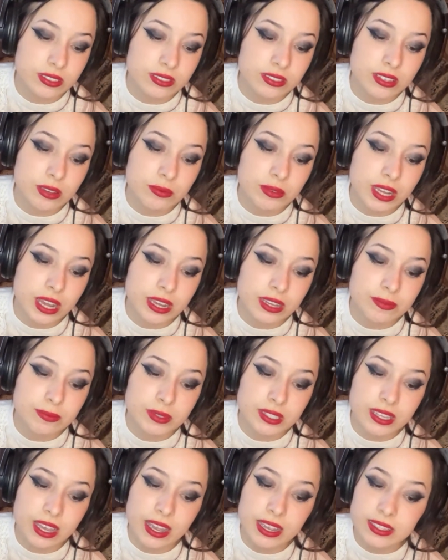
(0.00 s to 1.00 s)
and
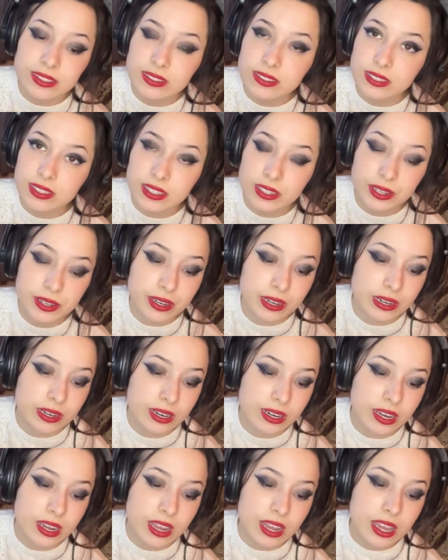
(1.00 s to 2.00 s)
sometimes I'd see her.